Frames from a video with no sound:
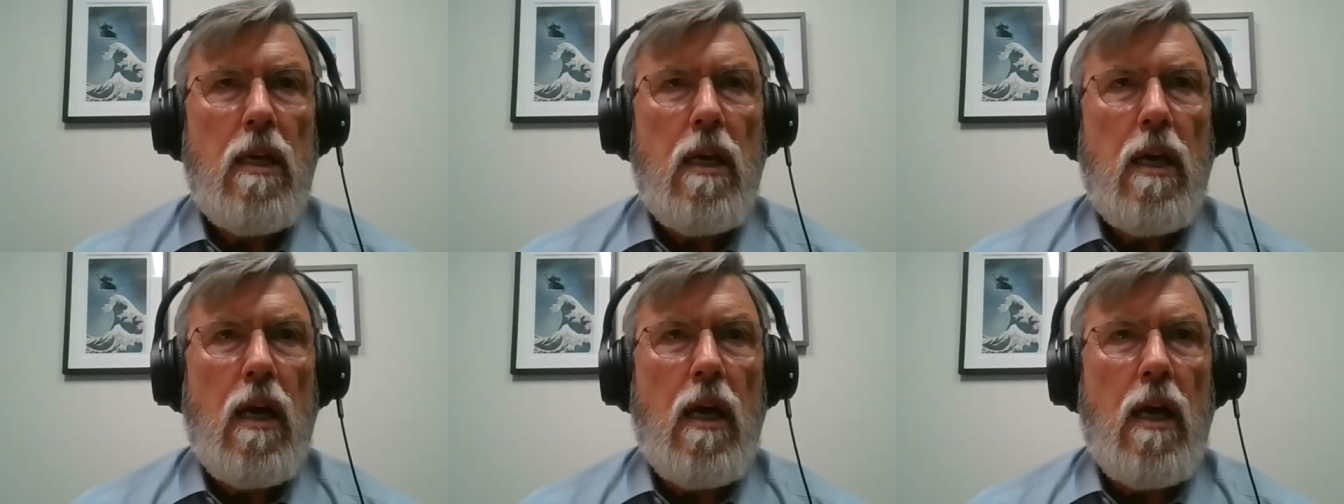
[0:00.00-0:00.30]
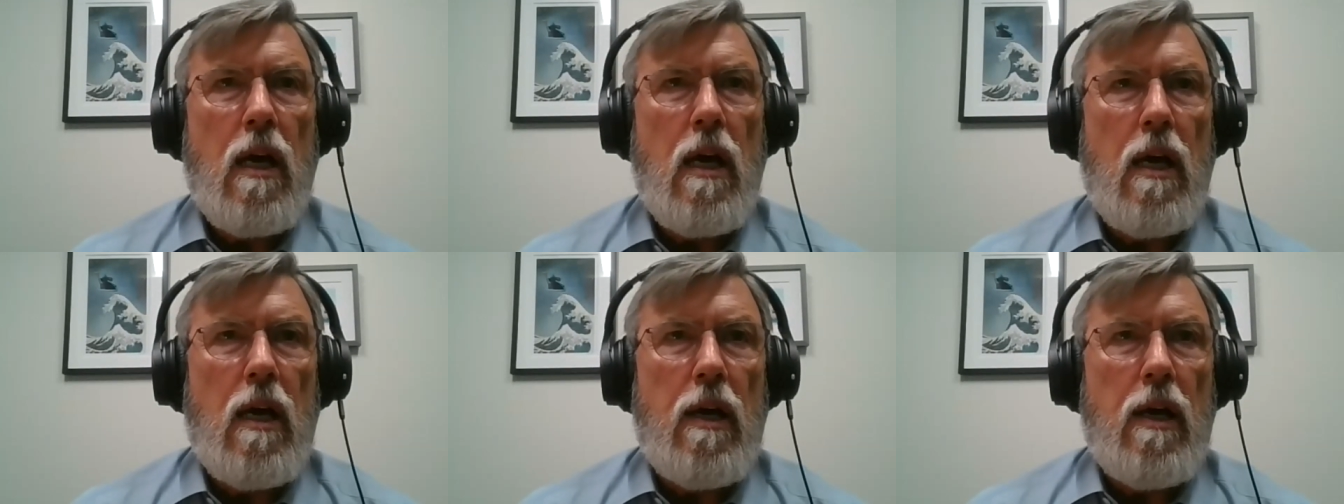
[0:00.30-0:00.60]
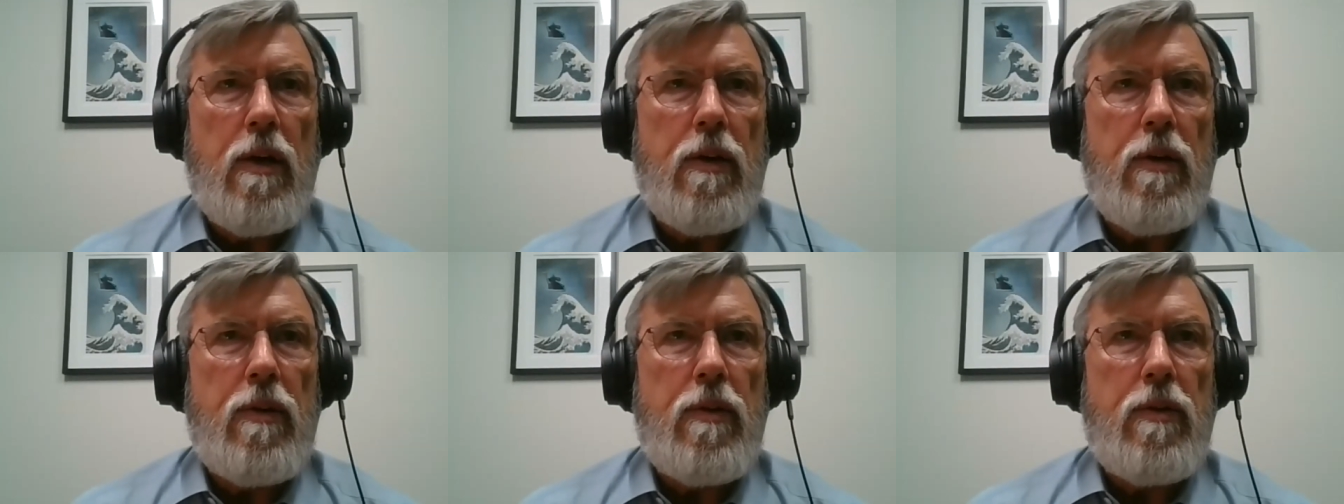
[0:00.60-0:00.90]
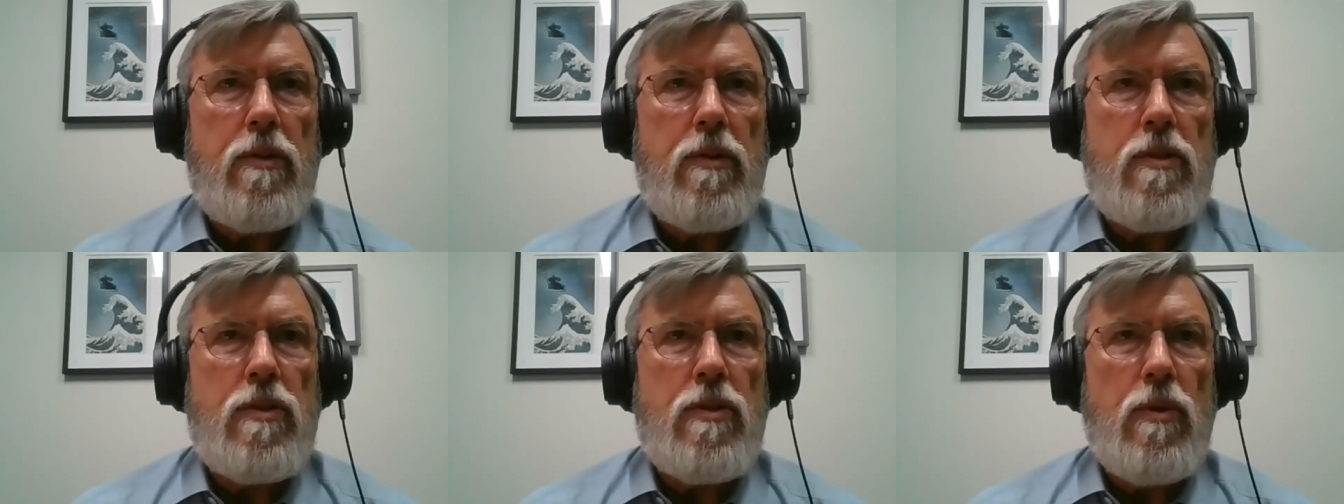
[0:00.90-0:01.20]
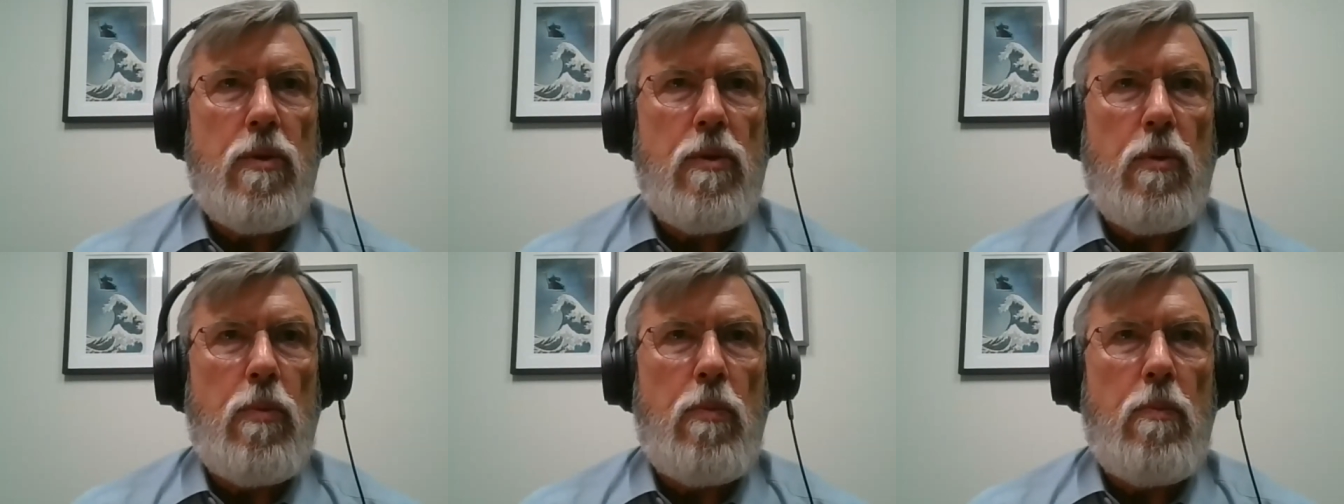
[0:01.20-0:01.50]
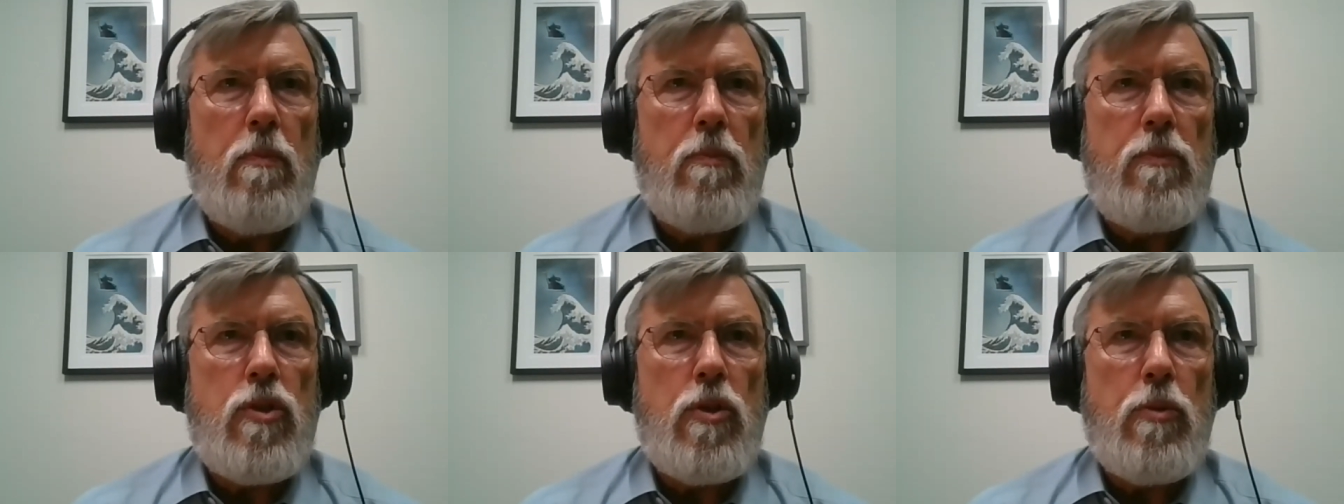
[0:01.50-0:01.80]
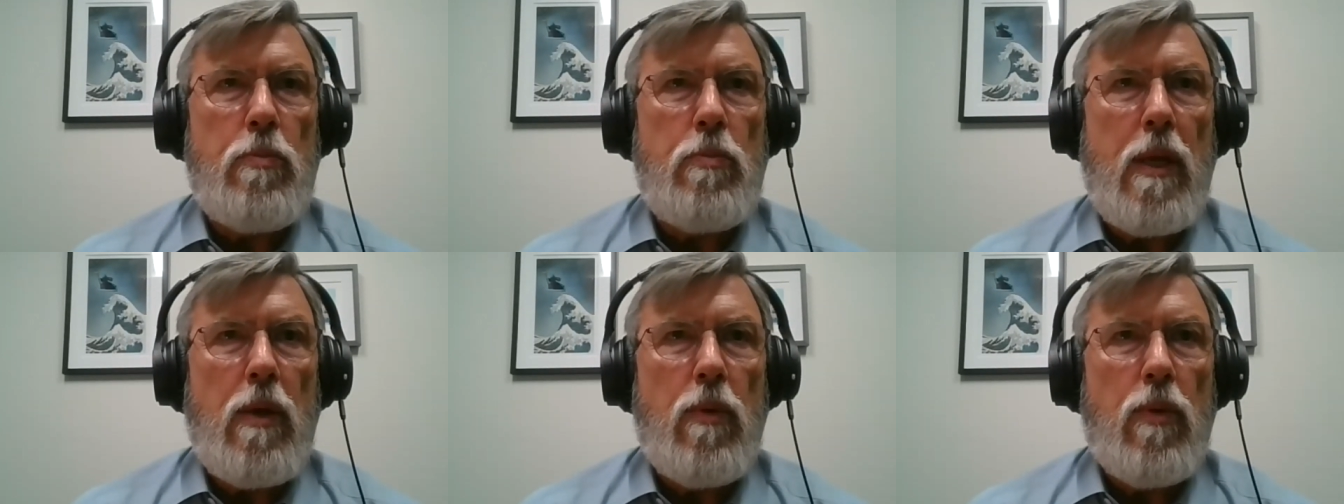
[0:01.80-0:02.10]
uh, to to
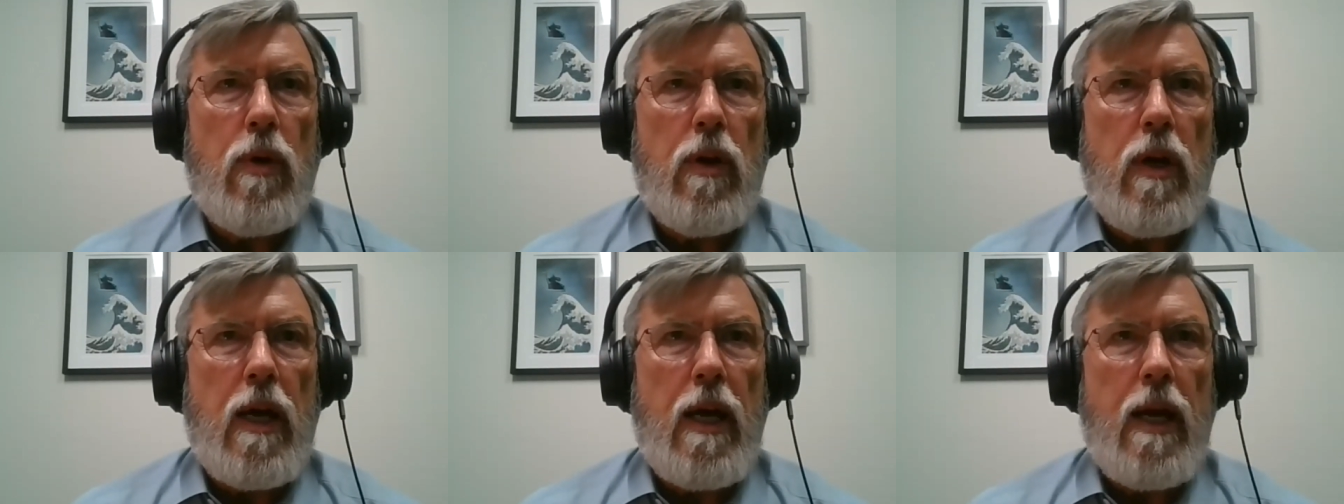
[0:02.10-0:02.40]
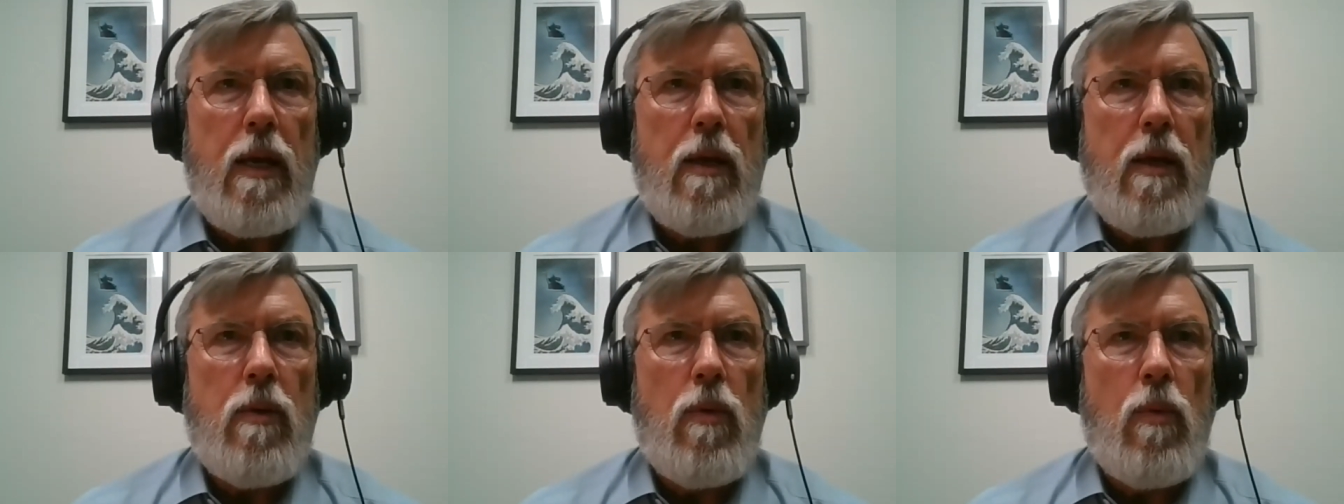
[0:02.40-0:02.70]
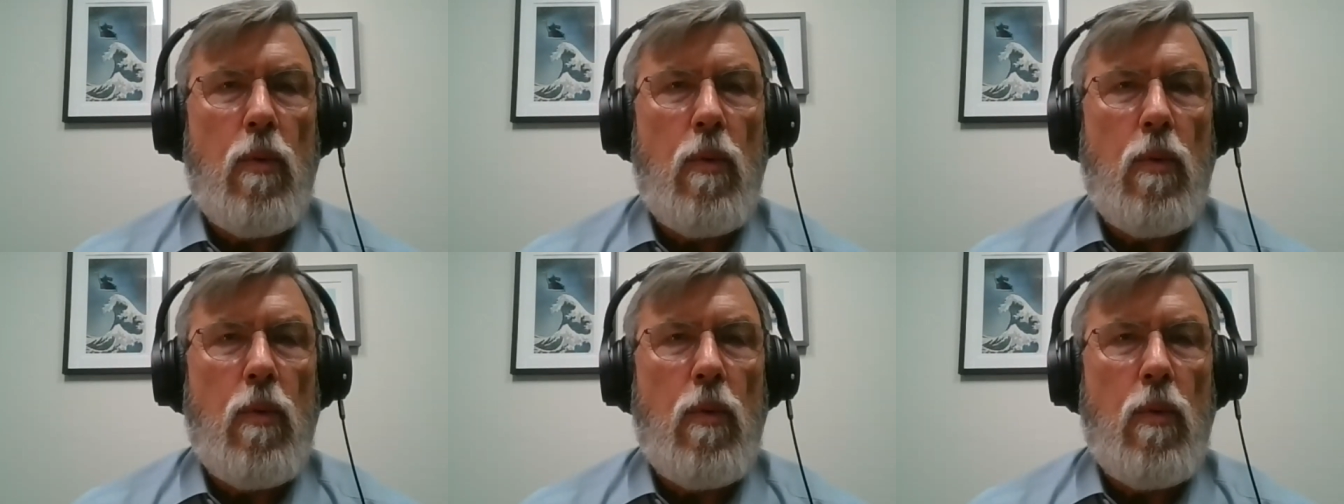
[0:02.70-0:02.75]
be where I